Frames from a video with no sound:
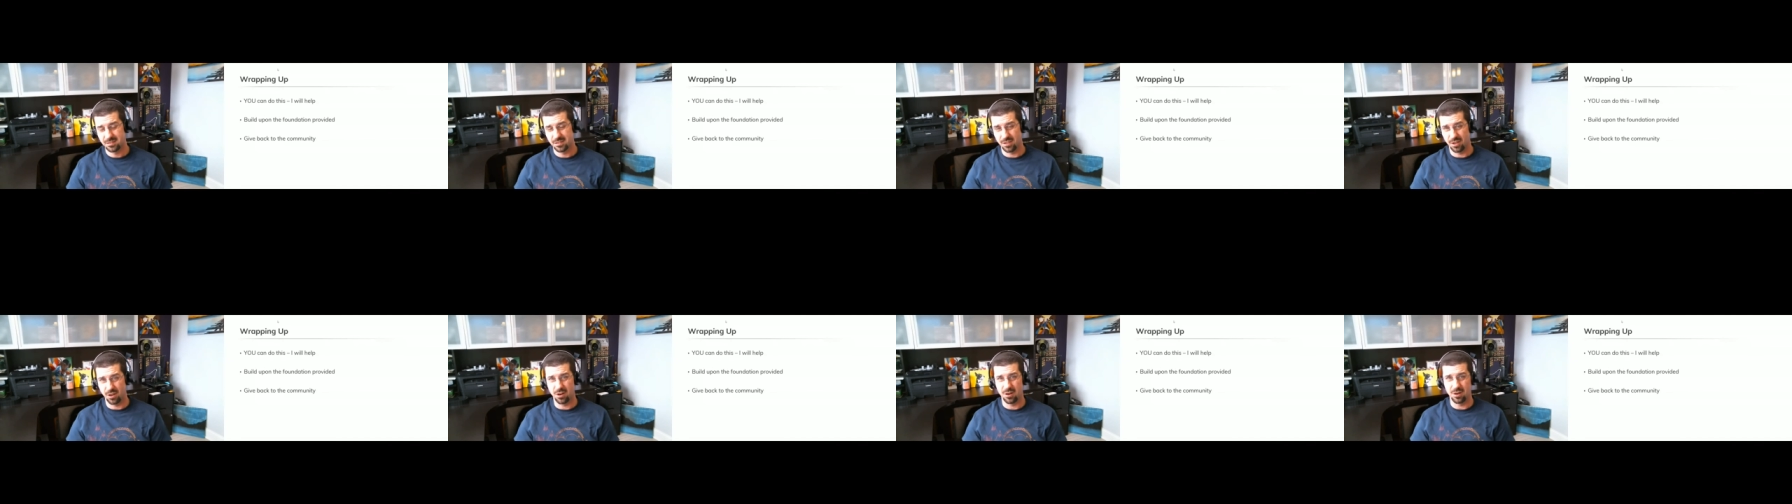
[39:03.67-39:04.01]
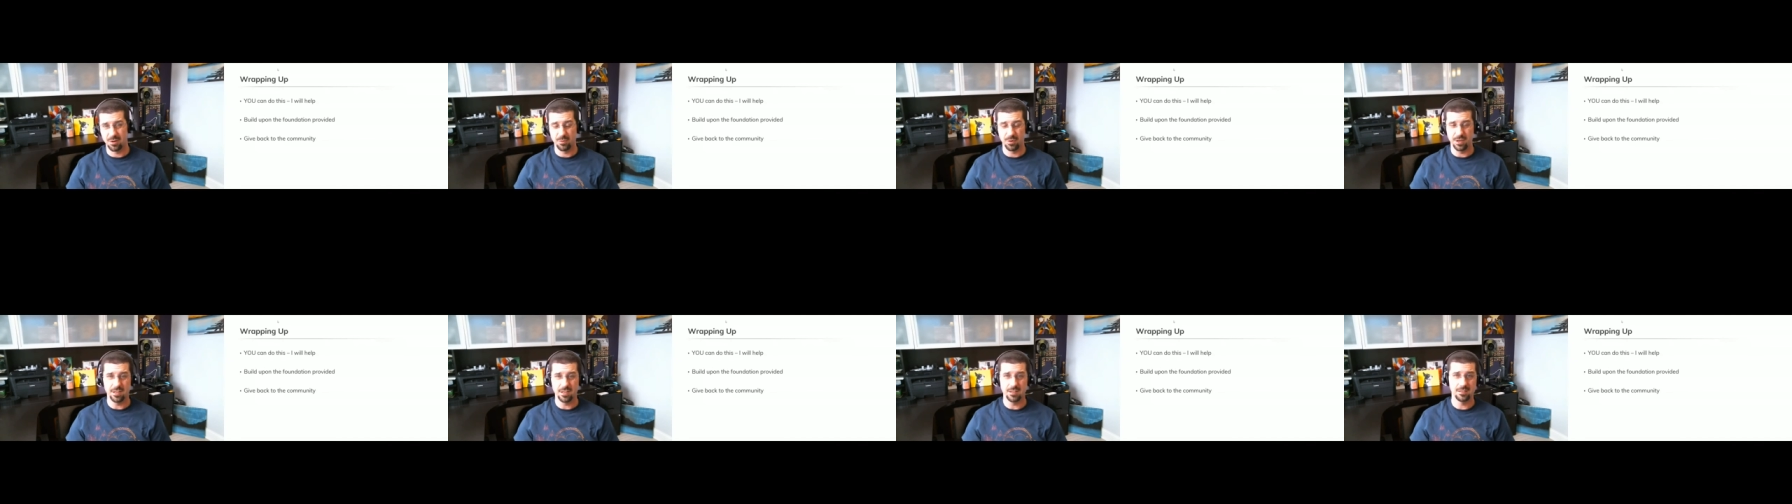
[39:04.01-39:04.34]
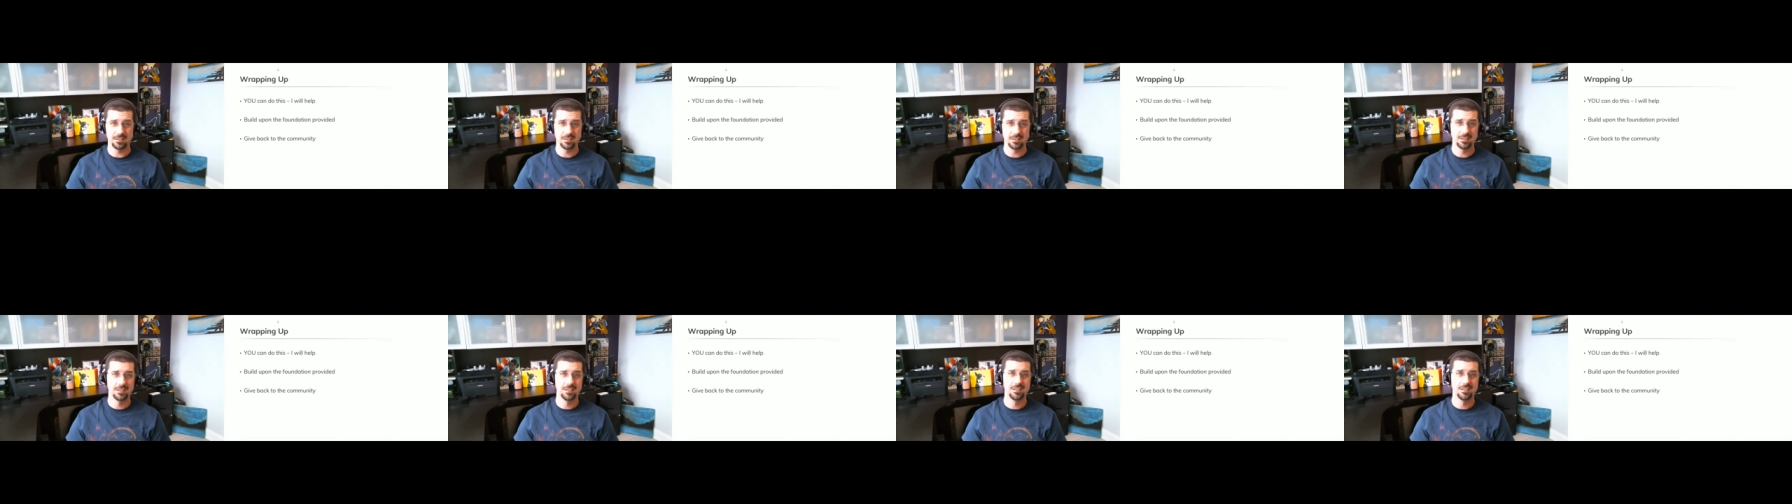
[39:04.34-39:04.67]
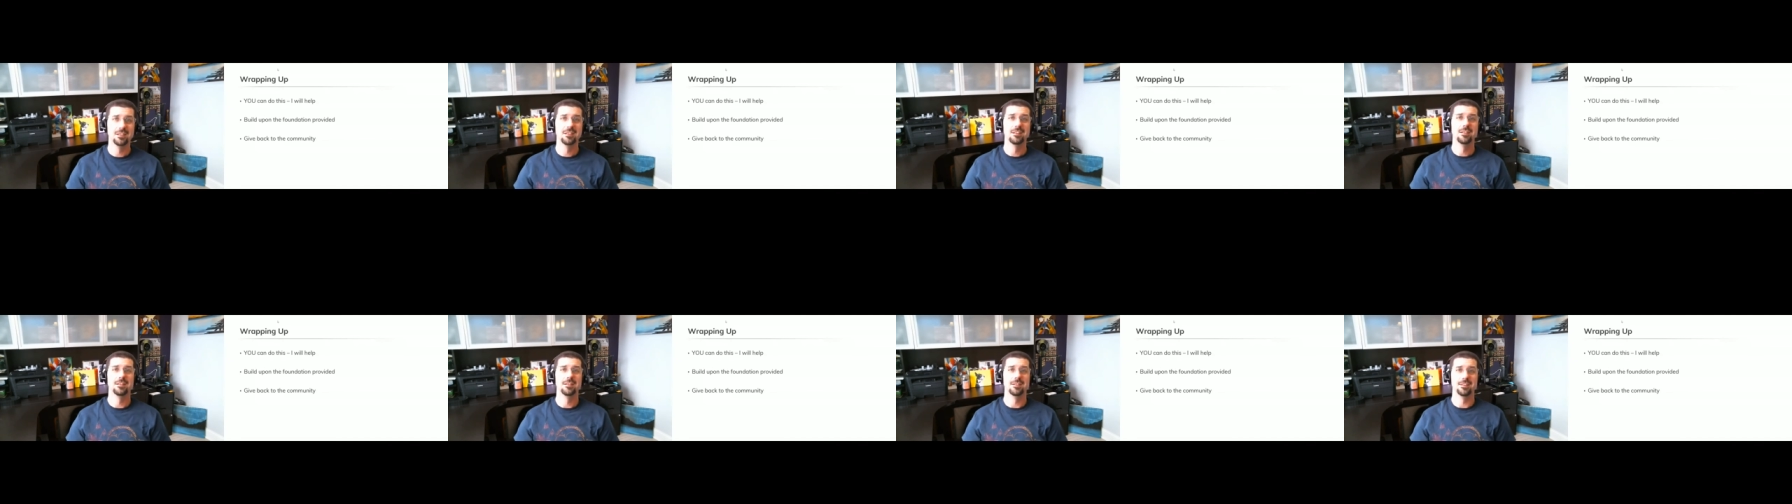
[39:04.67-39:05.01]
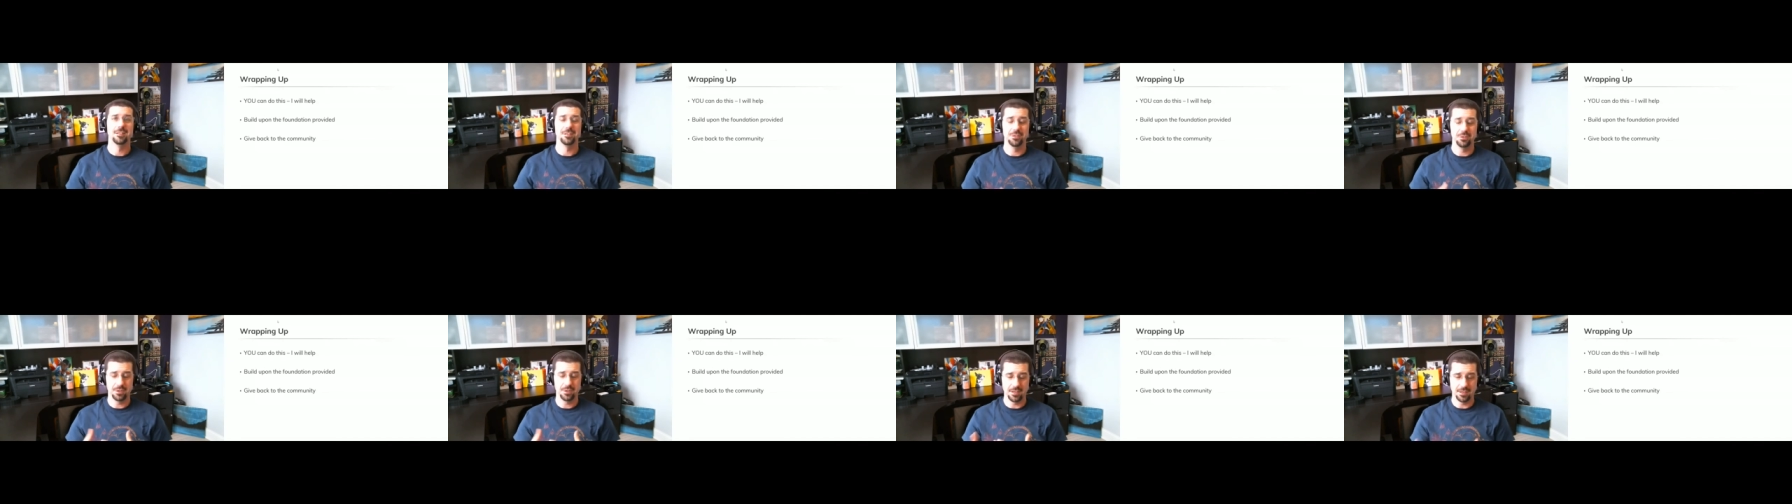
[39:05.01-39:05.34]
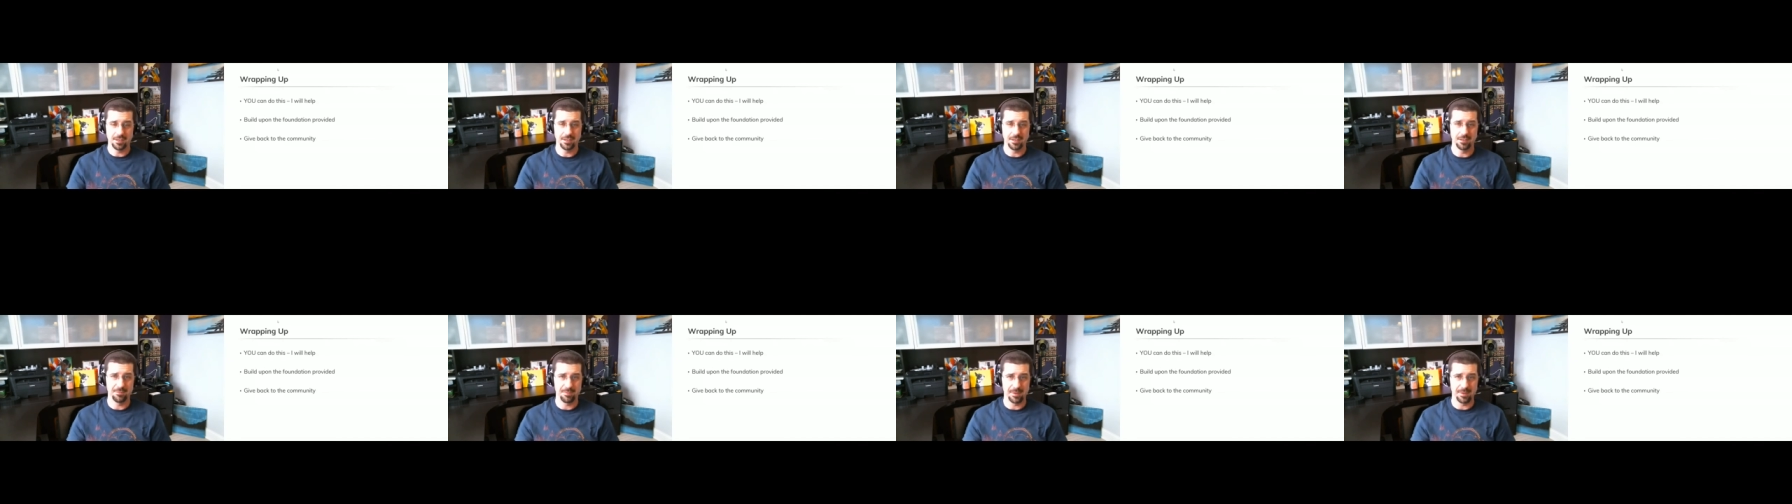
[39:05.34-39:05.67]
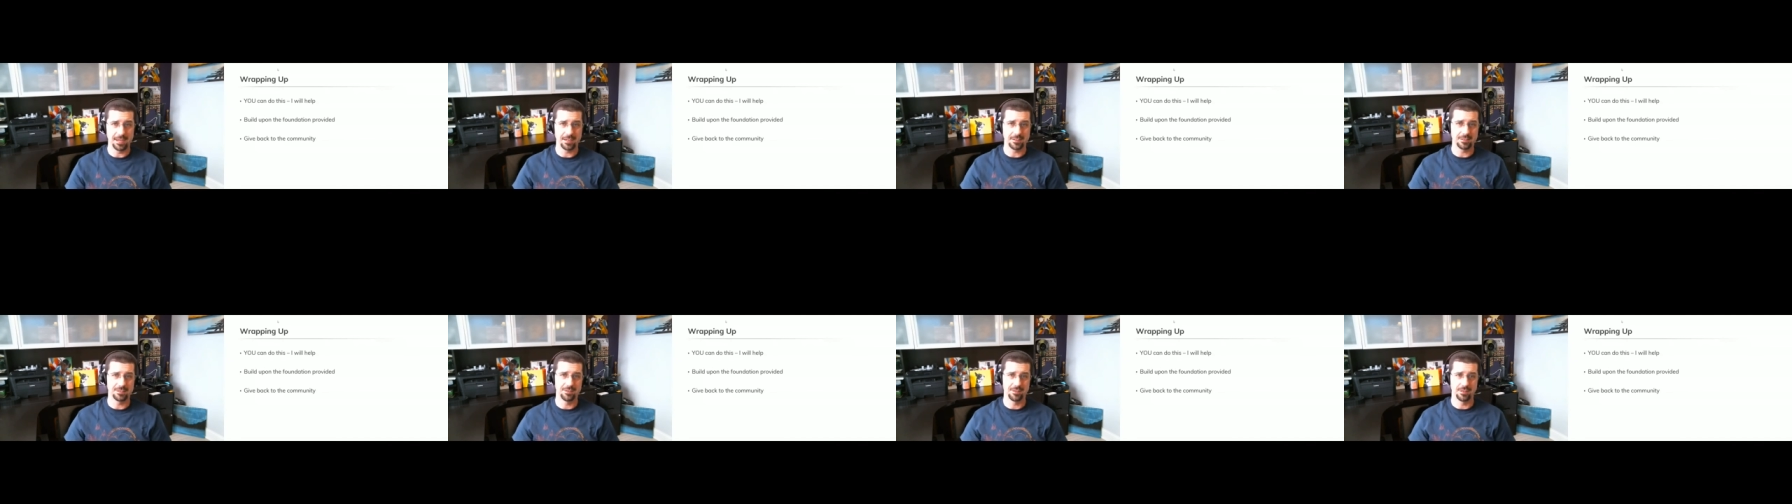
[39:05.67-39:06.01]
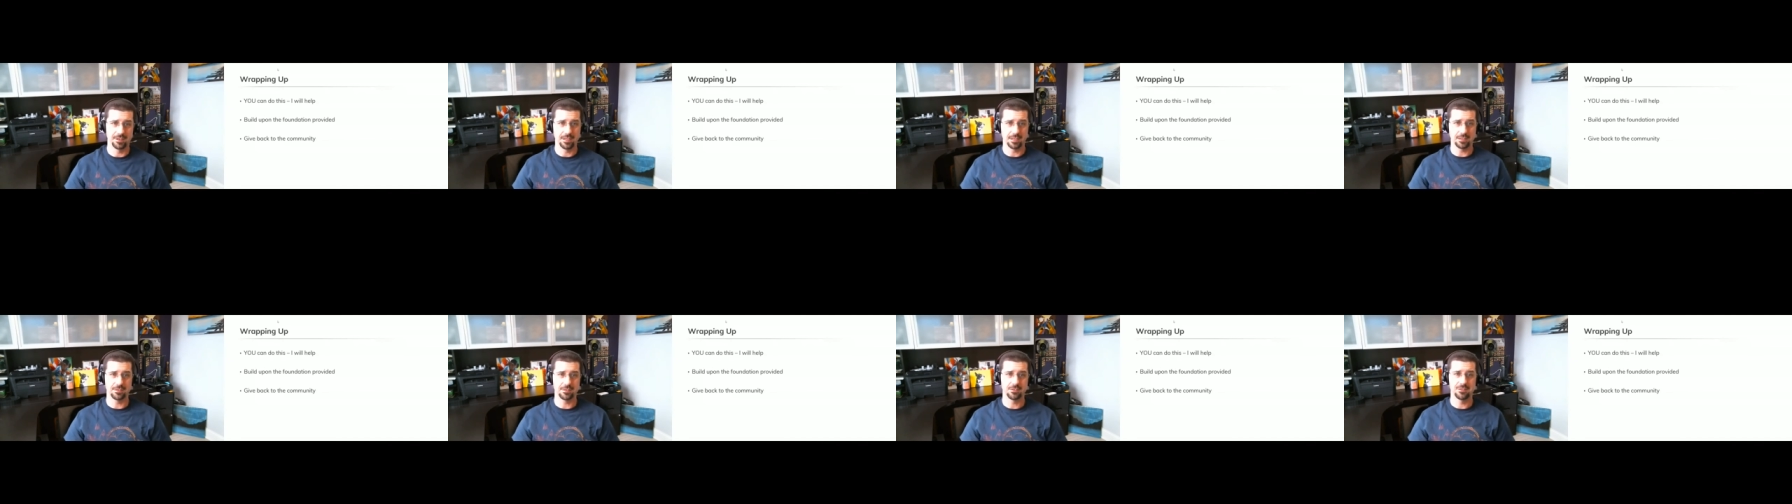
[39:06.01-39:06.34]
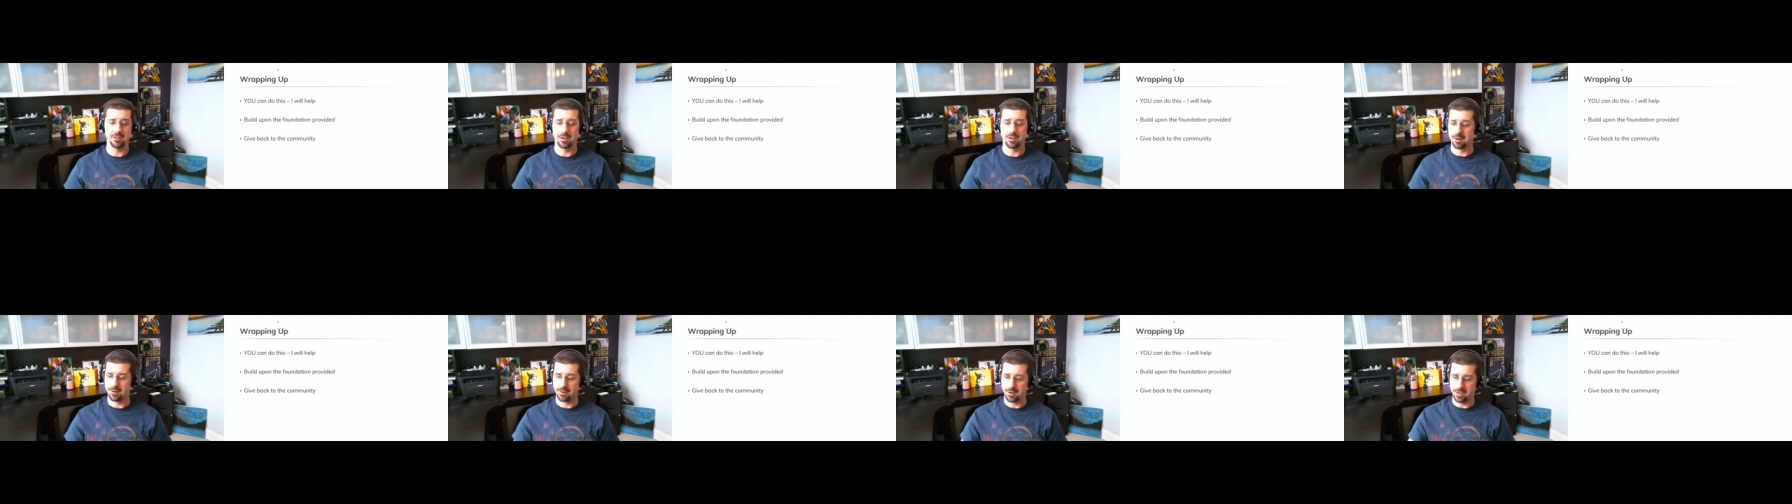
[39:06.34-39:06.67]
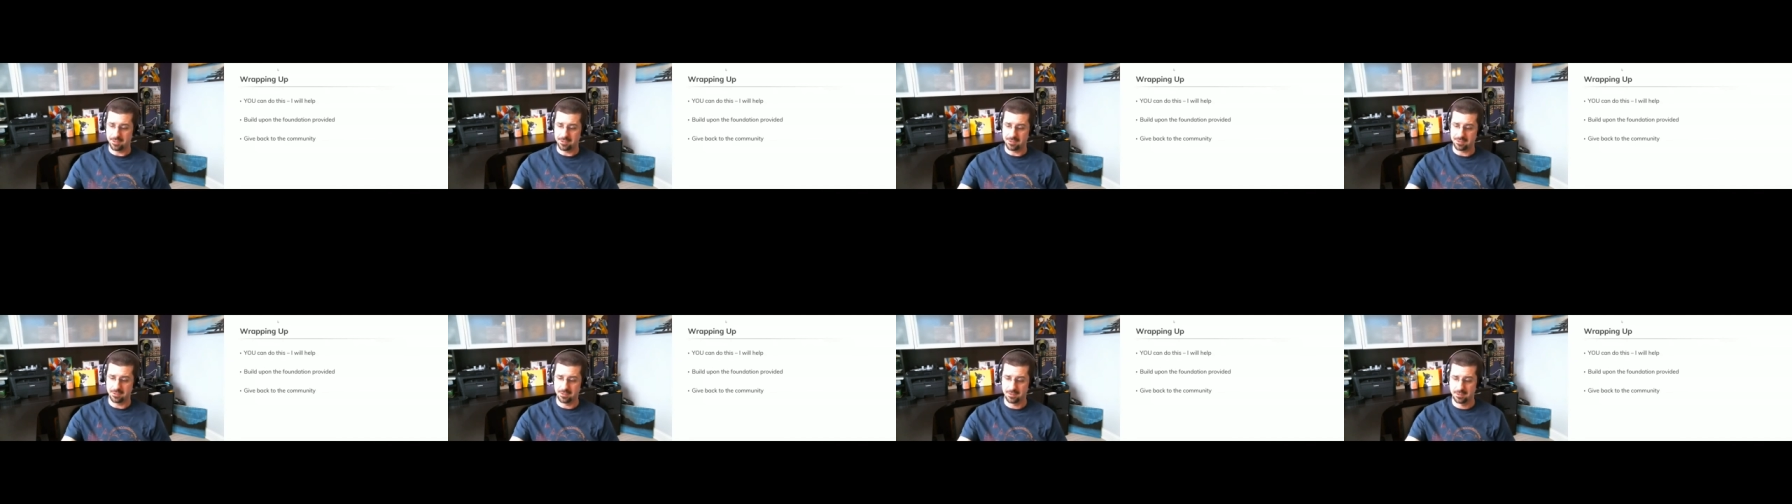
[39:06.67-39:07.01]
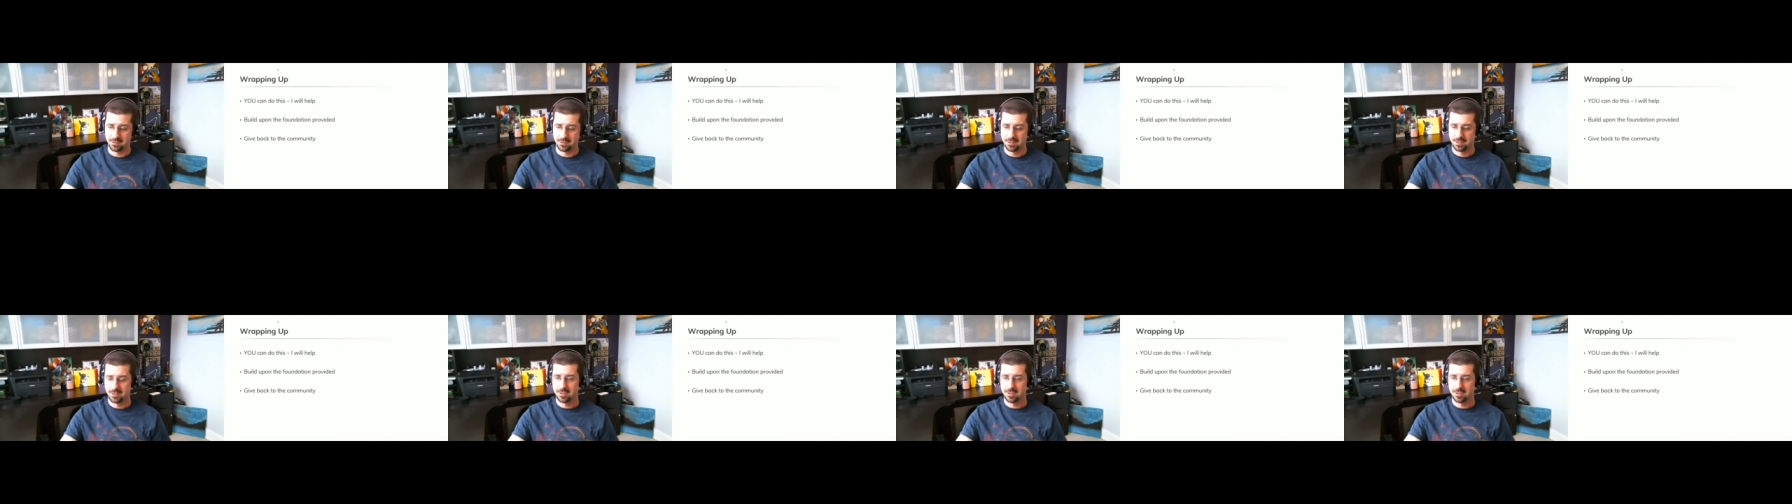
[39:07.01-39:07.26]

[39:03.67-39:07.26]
the hard way, you can give back to the next generation.